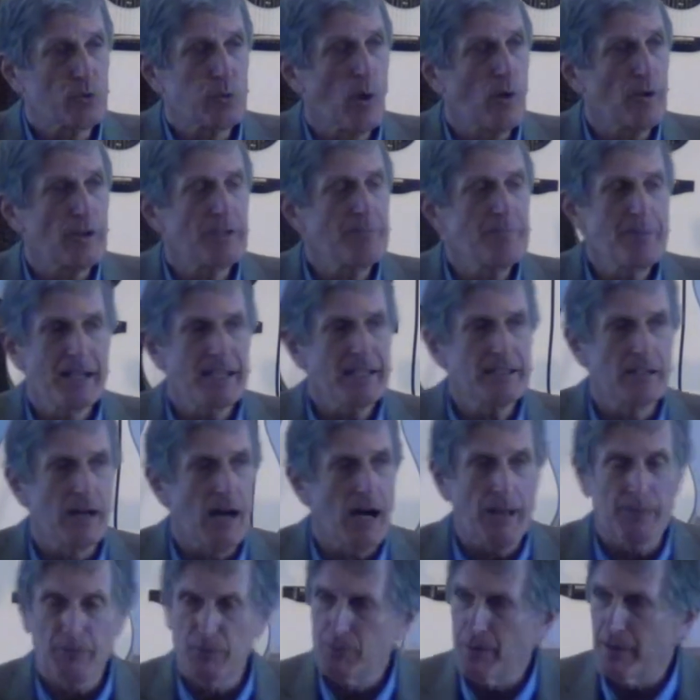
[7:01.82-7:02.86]
quoted many
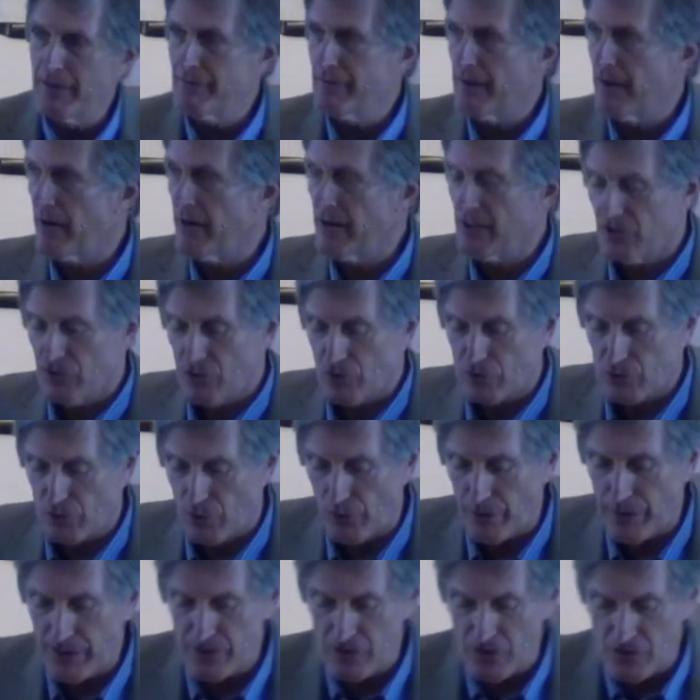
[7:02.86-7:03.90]
times by various
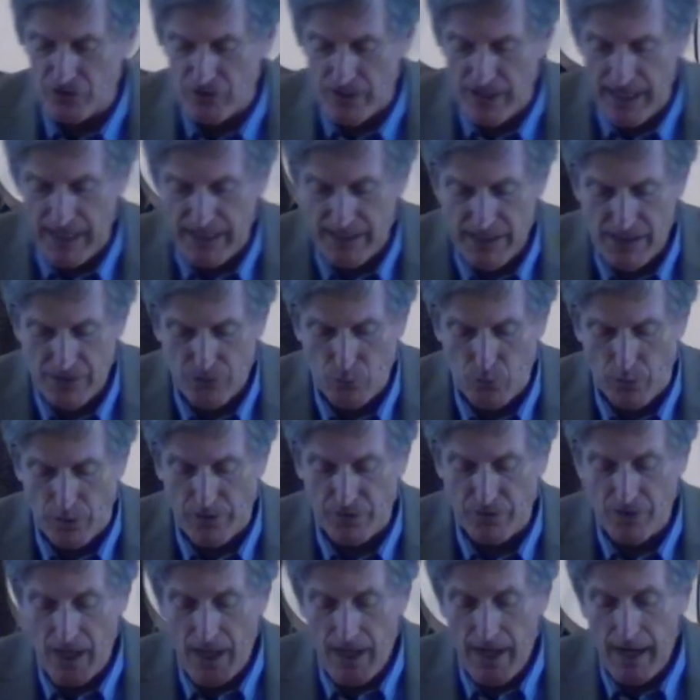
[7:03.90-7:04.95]
historians as saying these
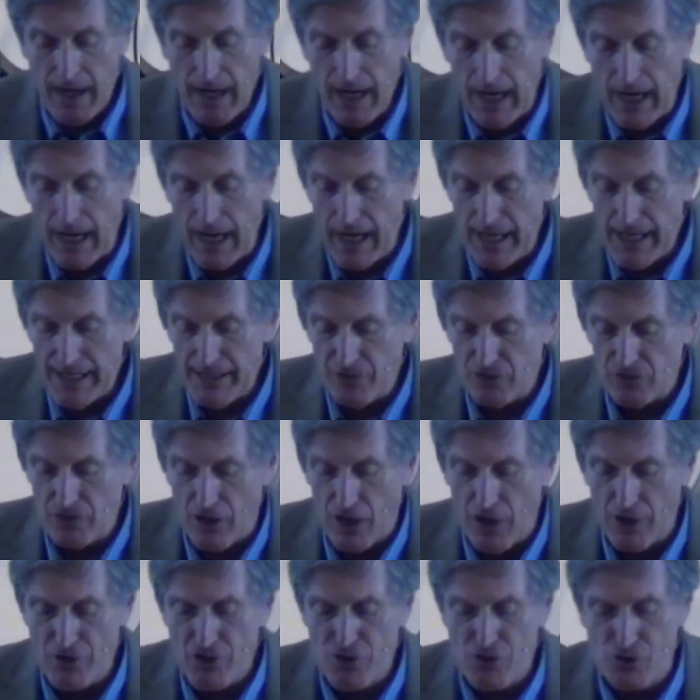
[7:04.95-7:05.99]
words, "Eyes
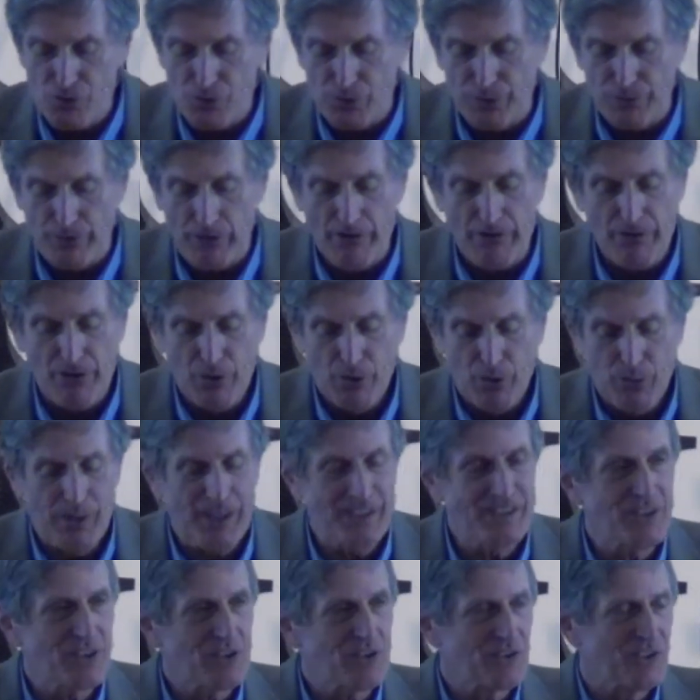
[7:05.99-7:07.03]
are surer
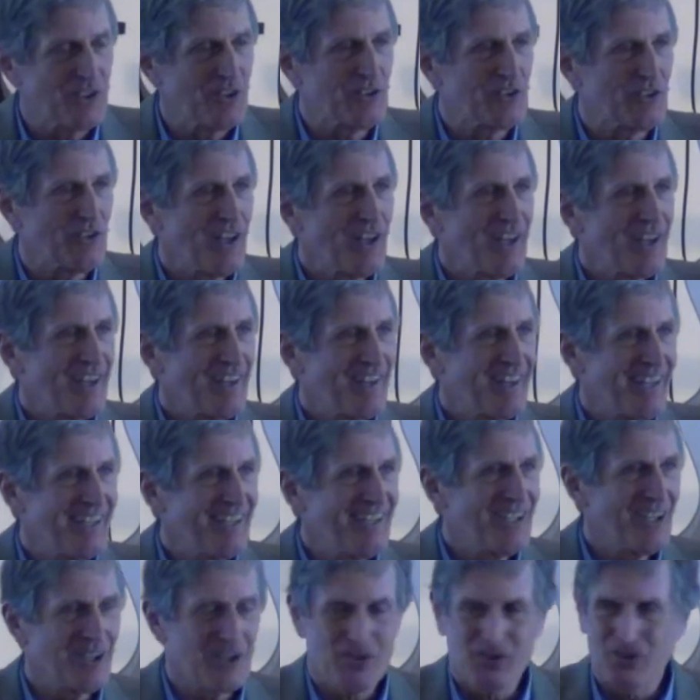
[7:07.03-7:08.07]
witnesses than
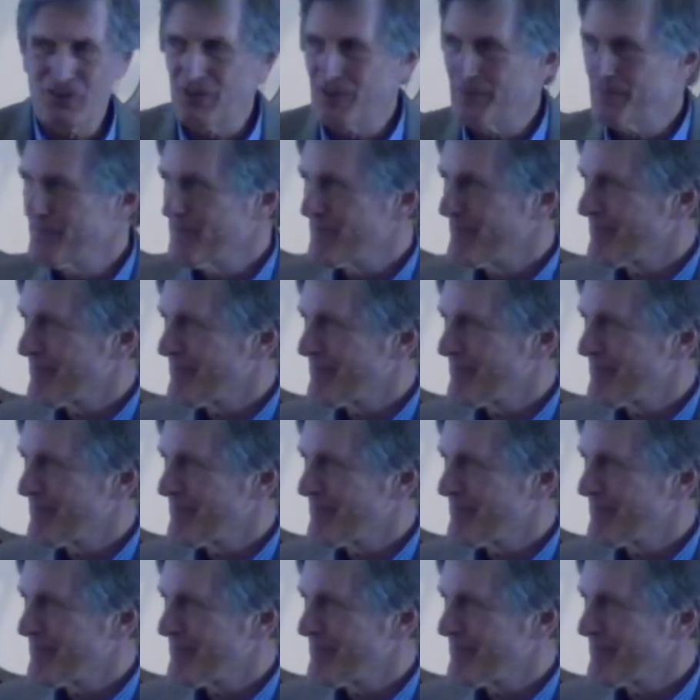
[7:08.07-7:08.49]
ears."